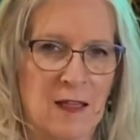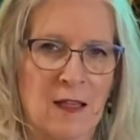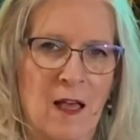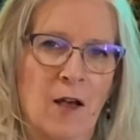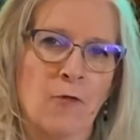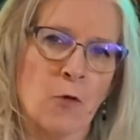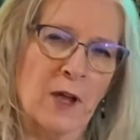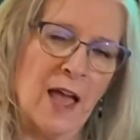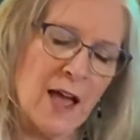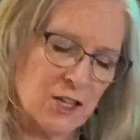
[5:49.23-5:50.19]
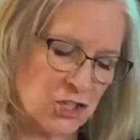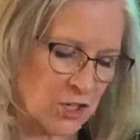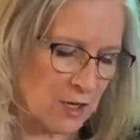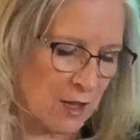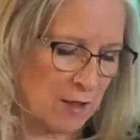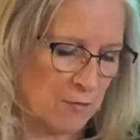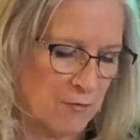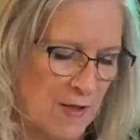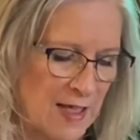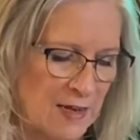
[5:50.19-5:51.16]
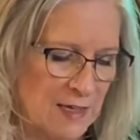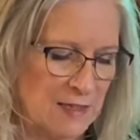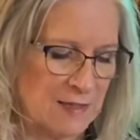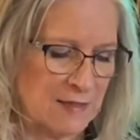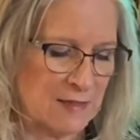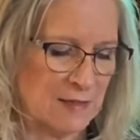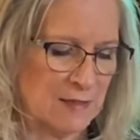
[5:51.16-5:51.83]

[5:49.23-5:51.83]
of reaction of violence,